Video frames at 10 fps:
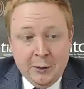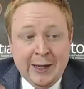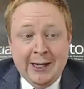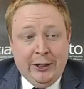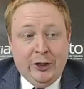to
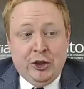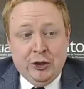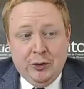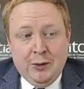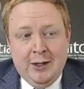be an
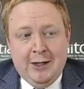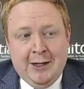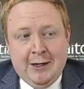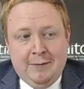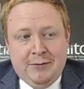issue
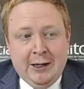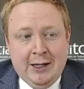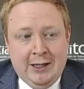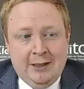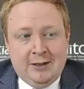
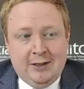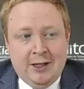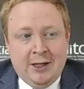that is